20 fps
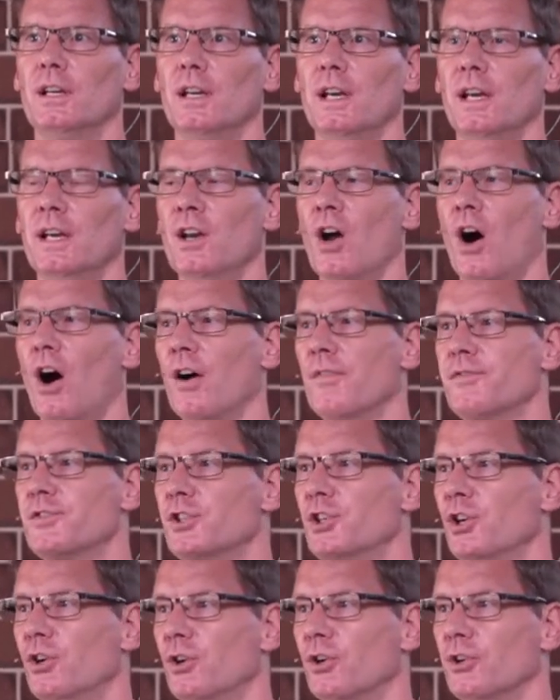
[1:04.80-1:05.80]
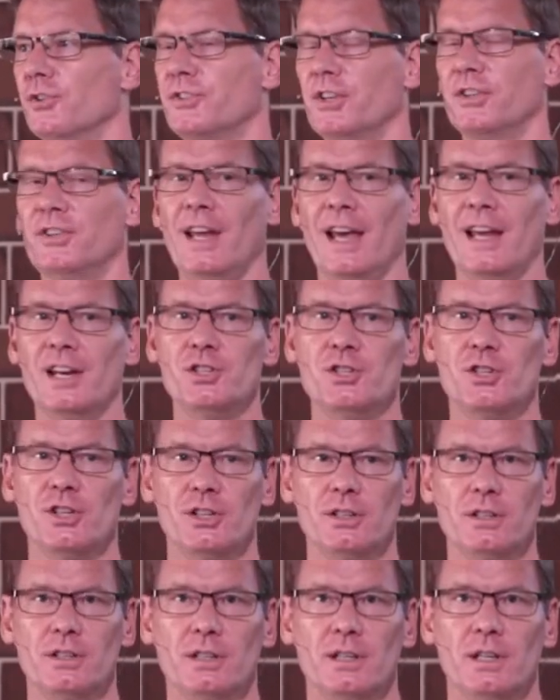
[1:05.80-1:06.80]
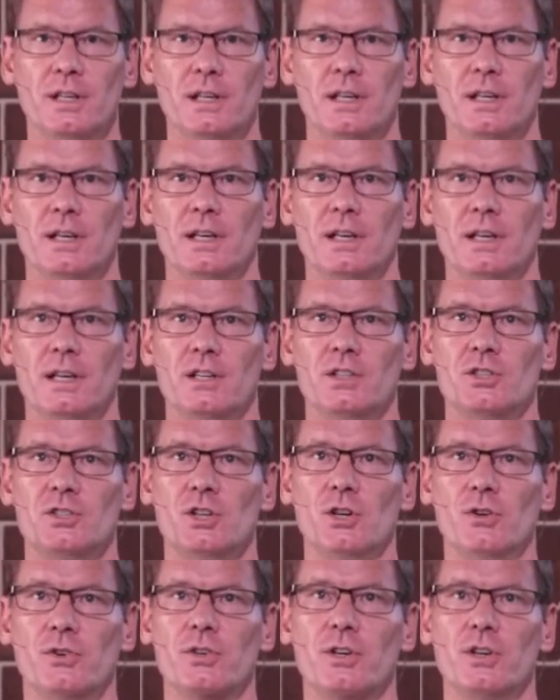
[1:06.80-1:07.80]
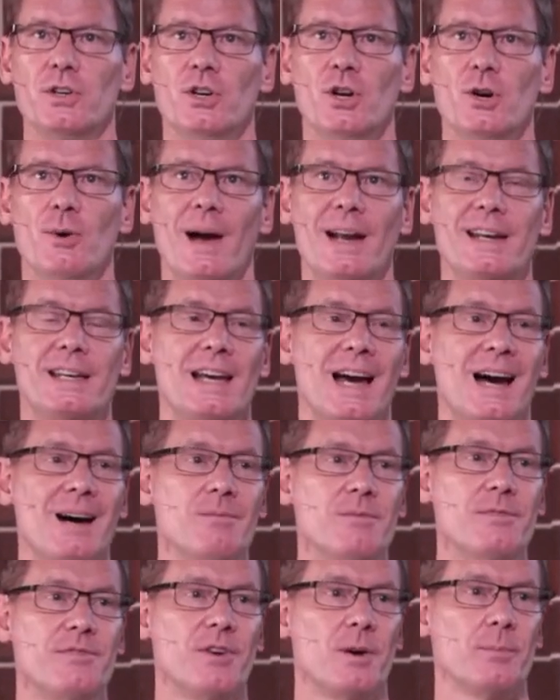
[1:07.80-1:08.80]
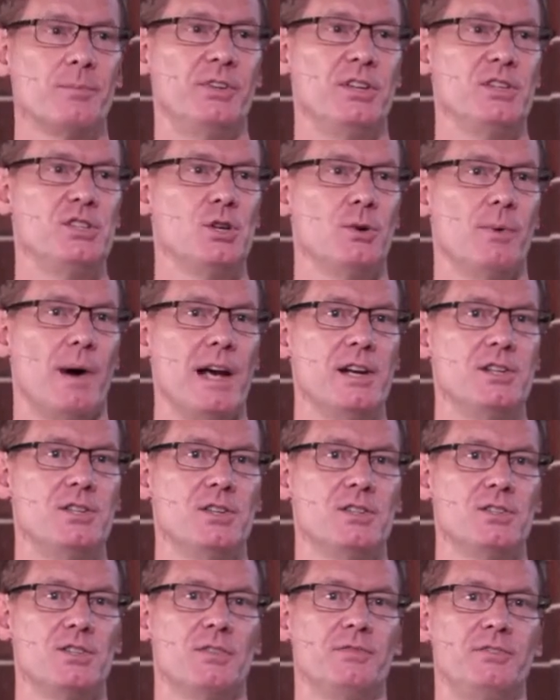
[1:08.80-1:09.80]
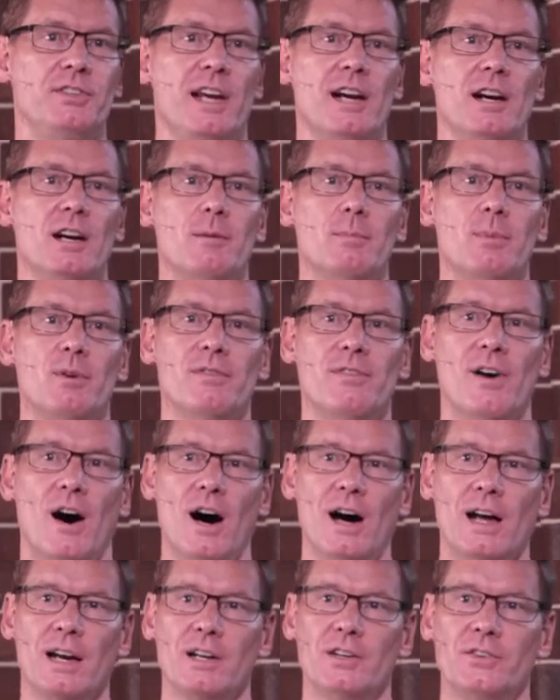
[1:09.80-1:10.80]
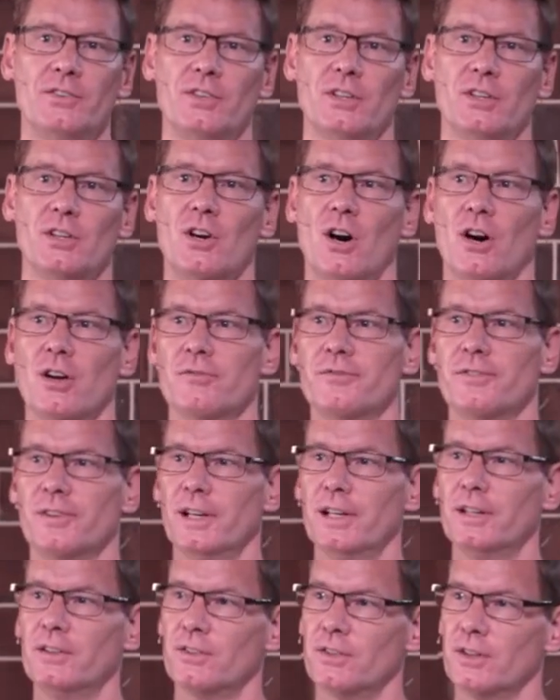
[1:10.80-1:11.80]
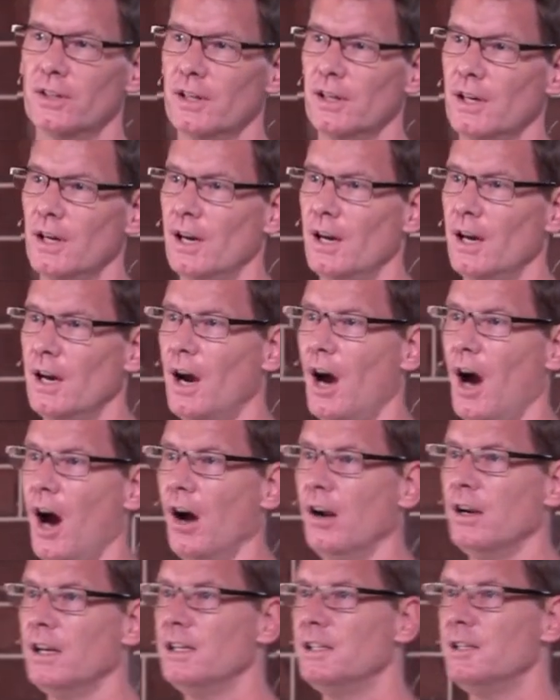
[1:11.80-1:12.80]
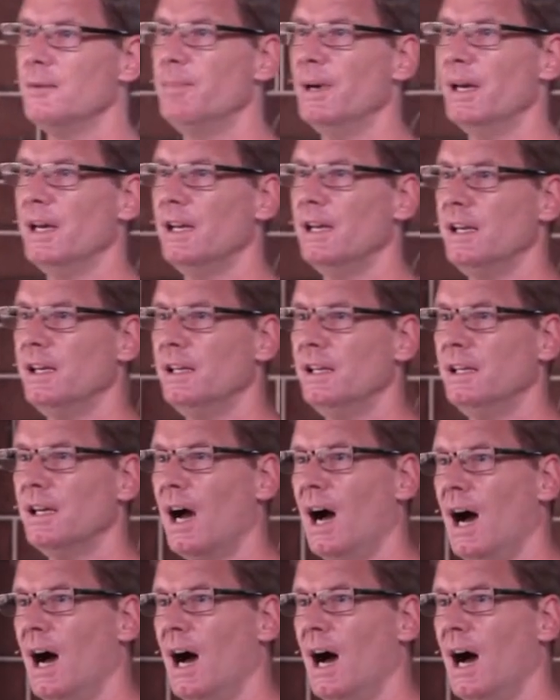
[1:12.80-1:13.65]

in offshore detention, children who had come from situations of terrible violence and conflict, only to be